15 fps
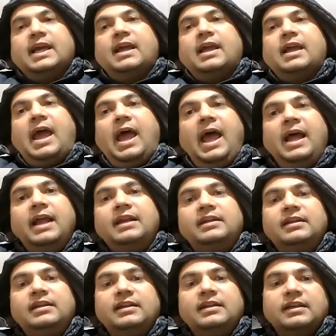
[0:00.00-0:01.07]
and
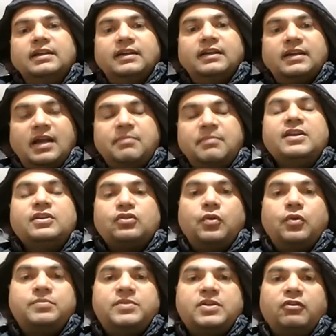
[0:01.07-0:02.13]
Ramesh
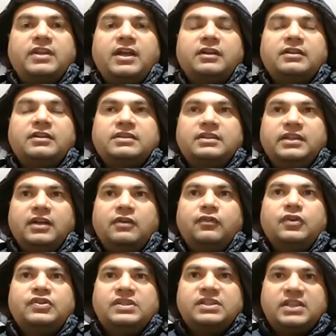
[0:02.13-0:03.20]
observed there
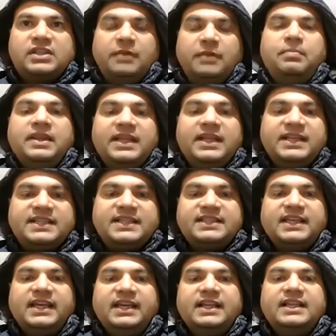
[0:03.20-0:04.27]
was dip in the
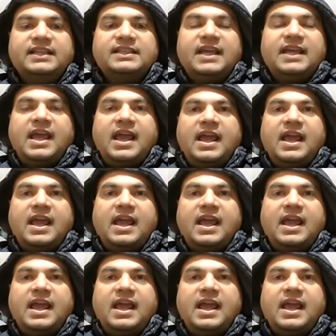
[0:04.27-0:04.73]
sales.